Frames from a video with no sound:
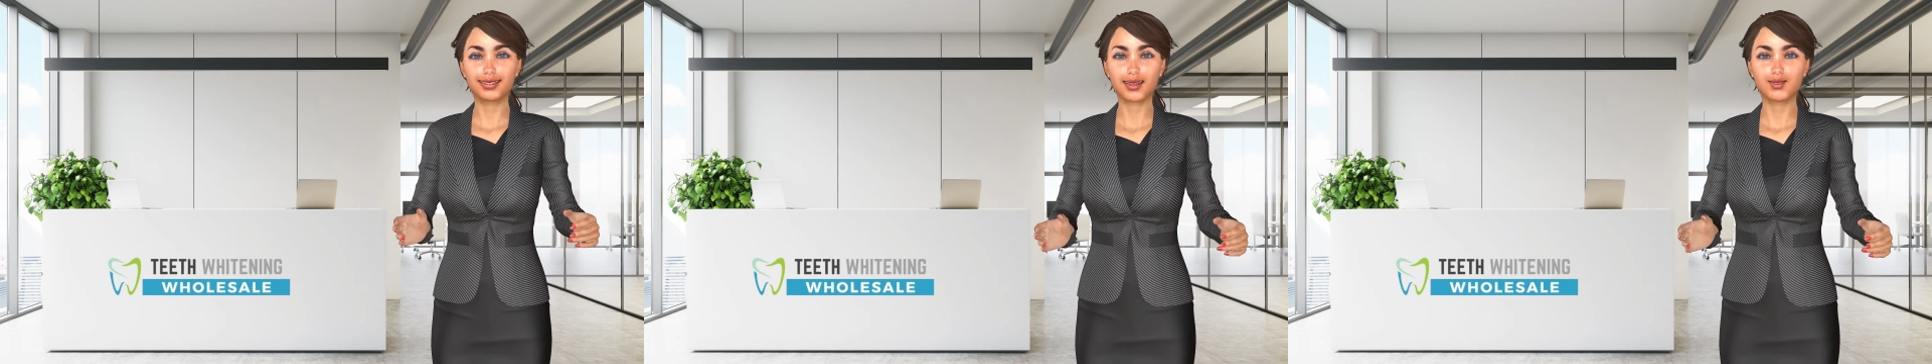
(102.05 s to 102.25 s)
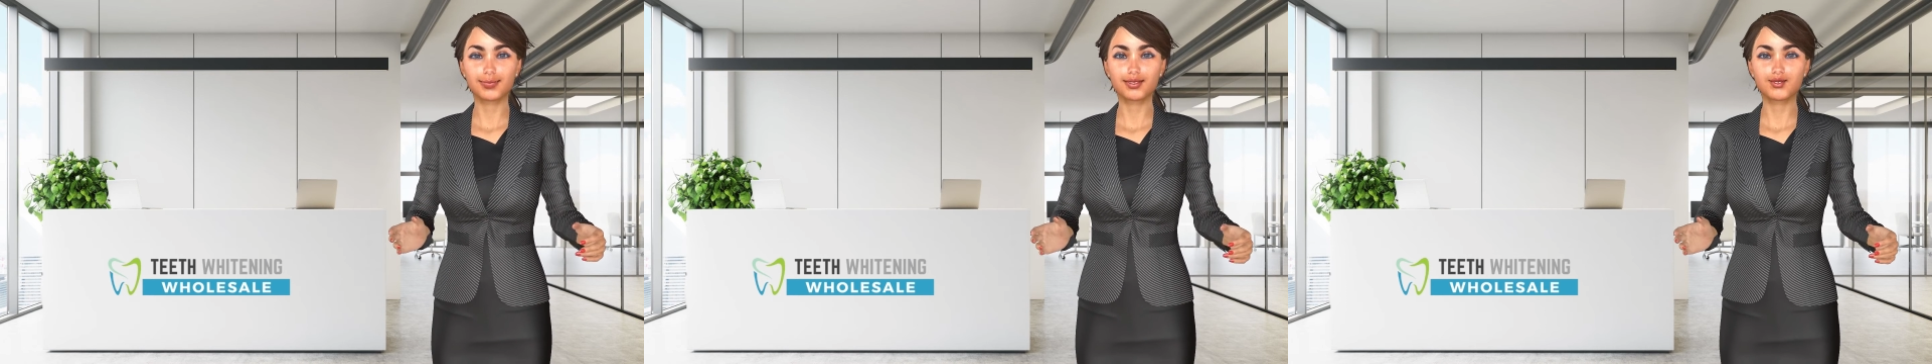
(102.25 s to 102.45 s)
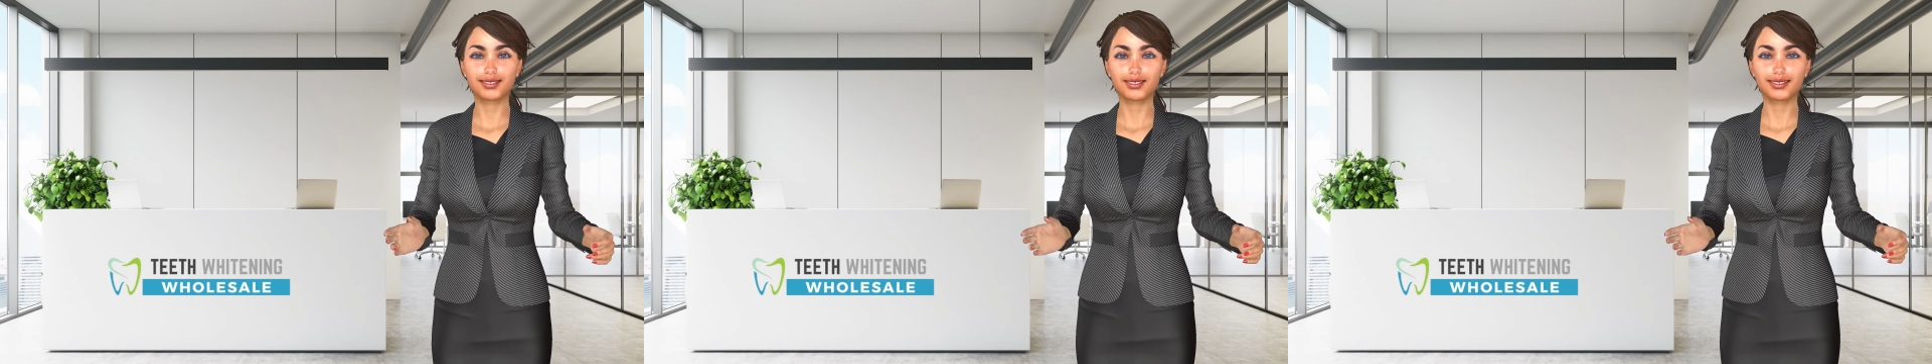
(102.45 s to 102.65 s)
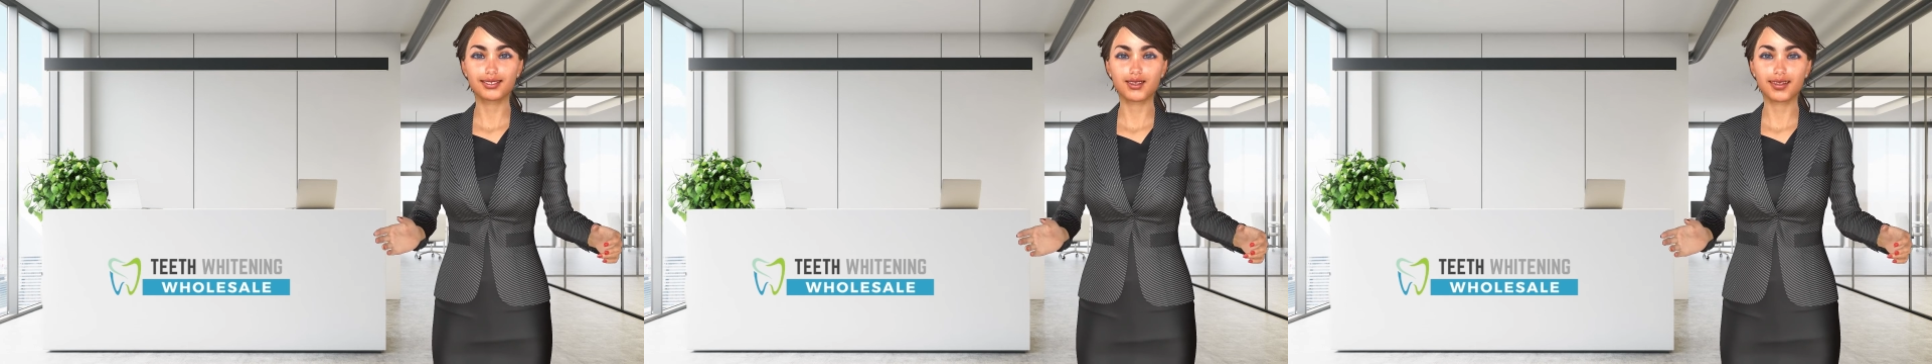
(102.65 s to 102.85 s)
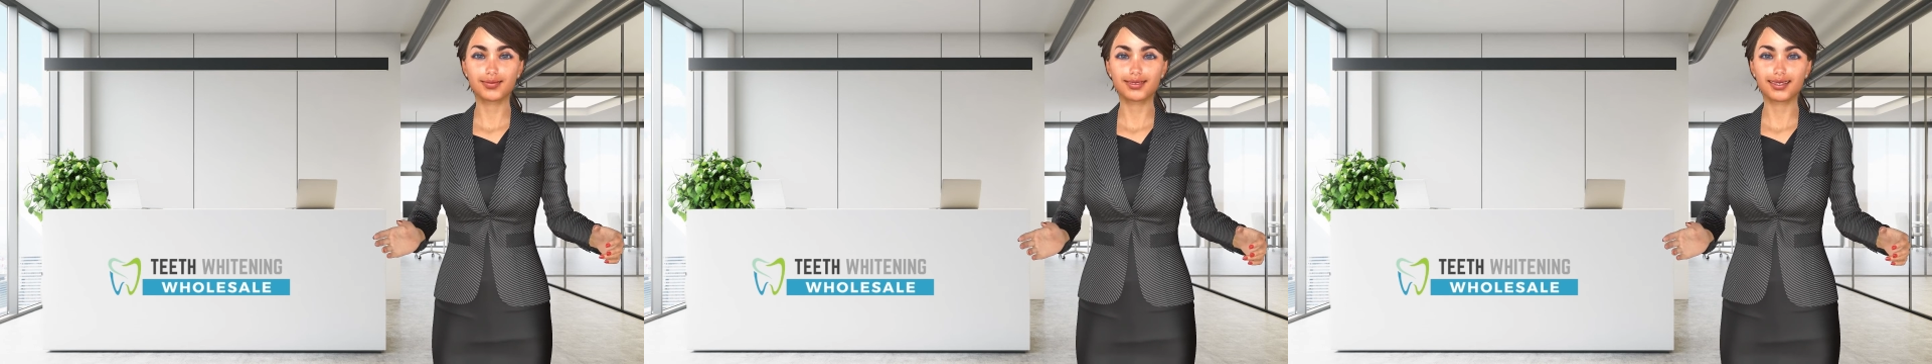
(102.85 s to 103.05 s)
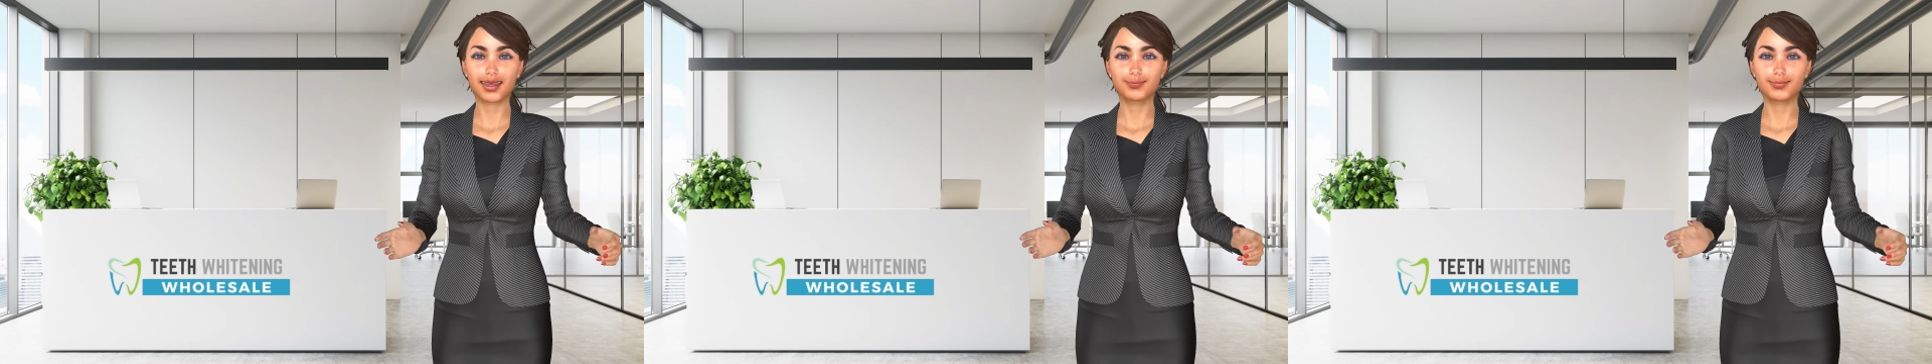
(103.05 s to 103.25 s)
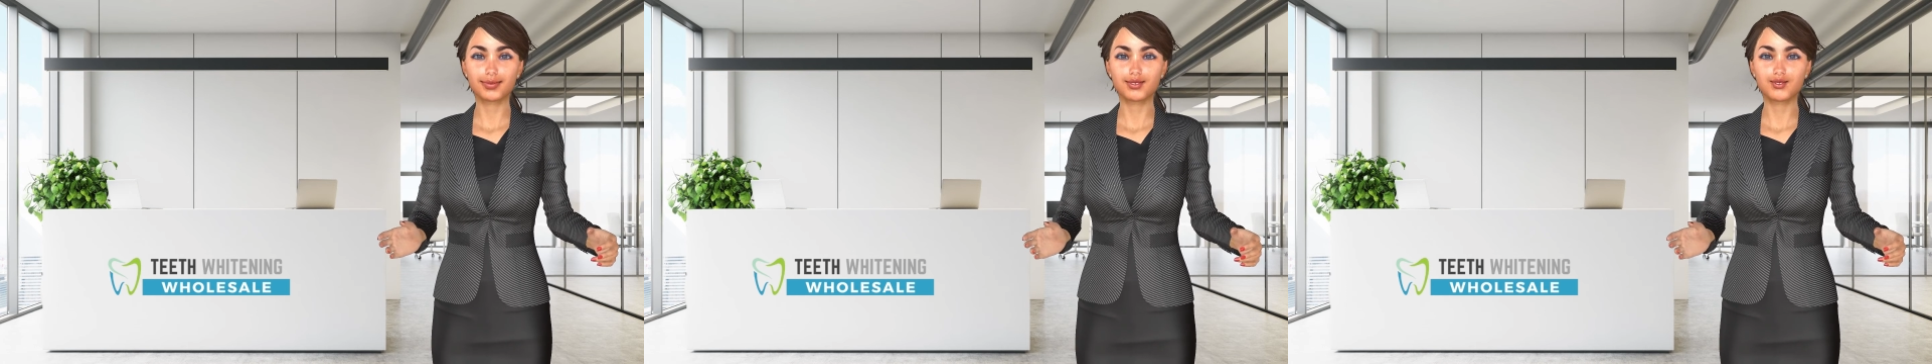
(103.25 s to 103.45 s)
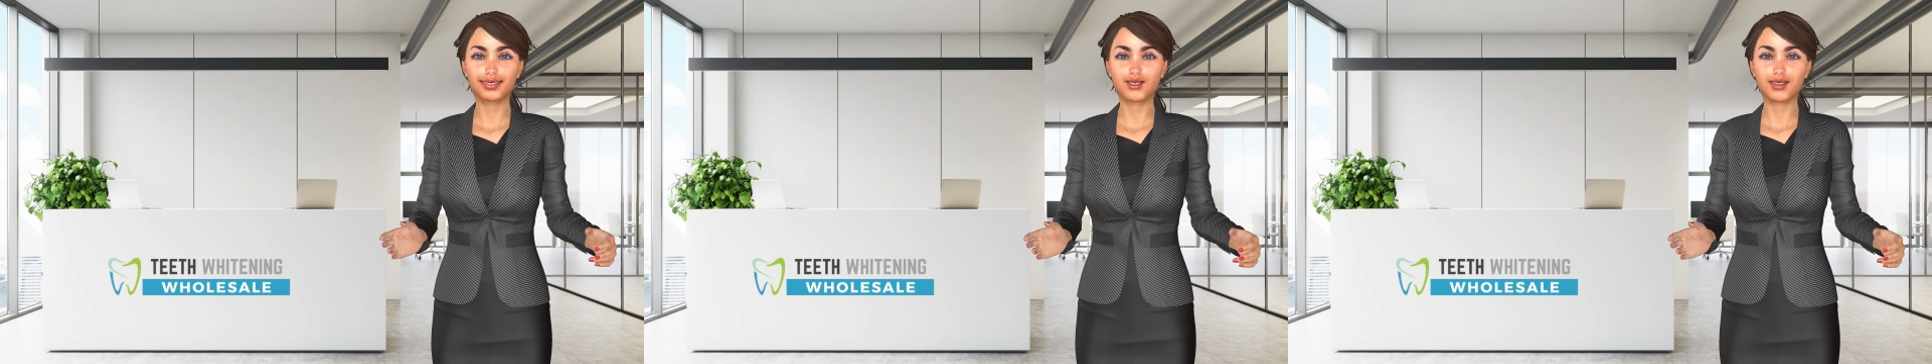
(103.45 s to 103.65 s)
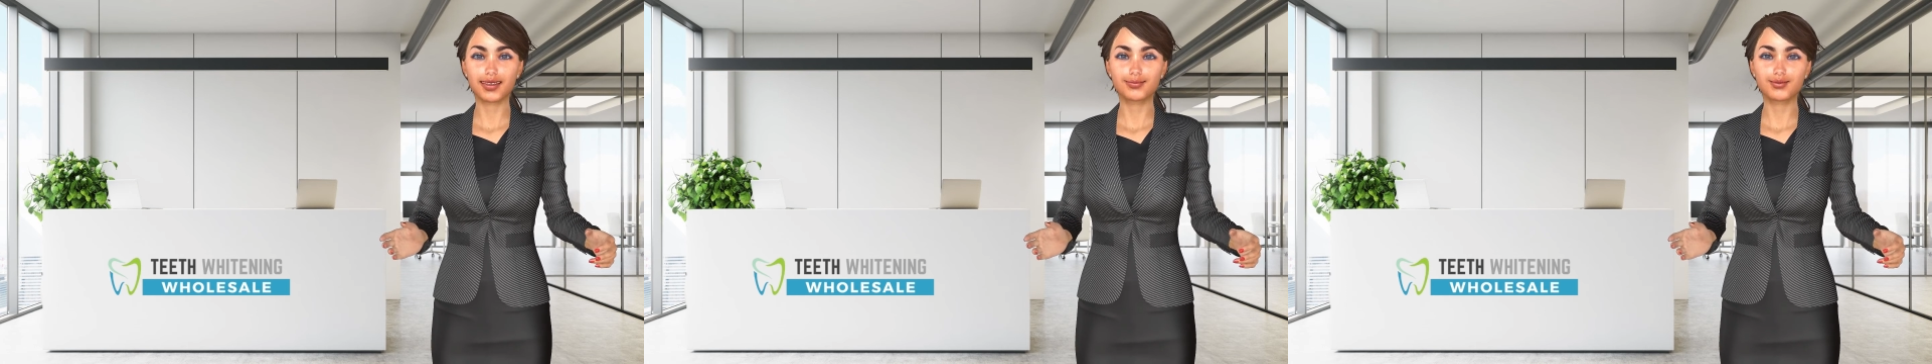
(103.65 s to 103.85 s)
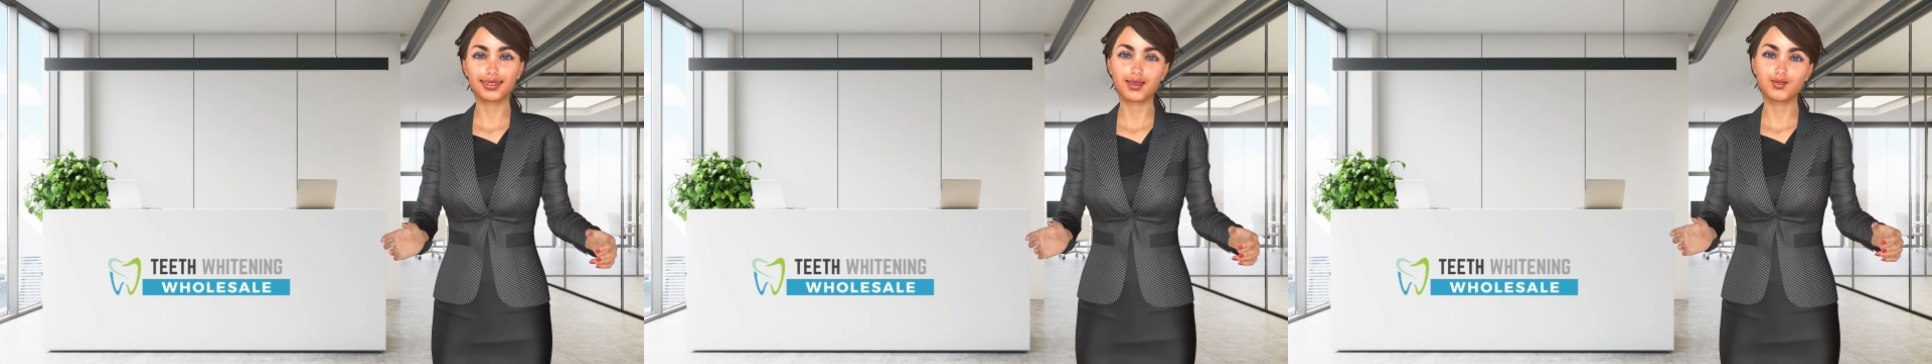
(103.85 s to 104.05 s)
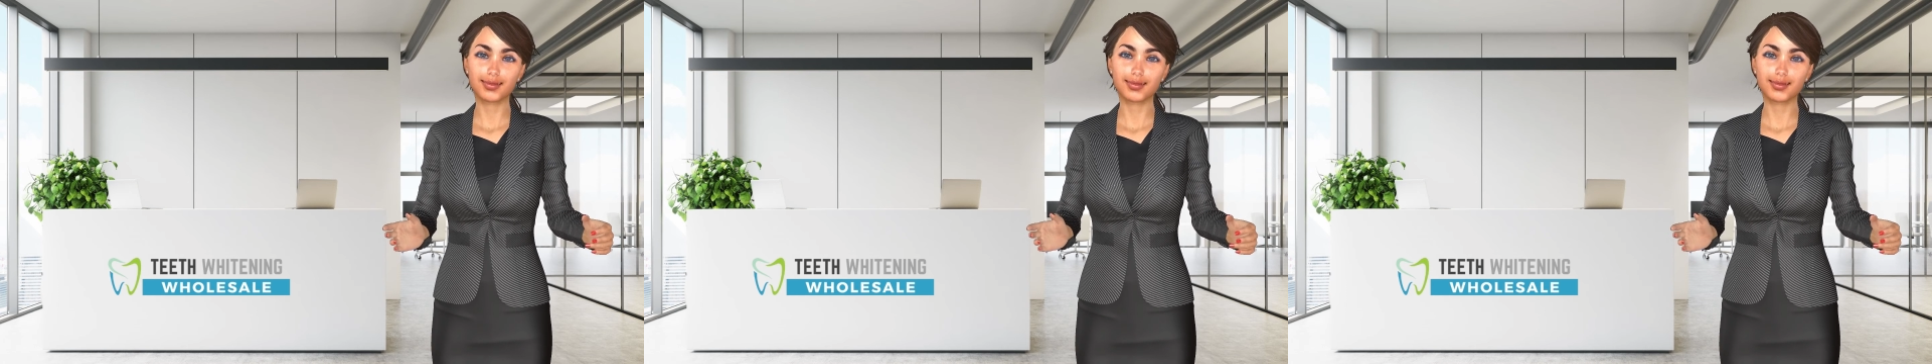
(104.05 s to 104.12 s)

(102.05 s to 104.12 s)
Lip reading: create a free account with our website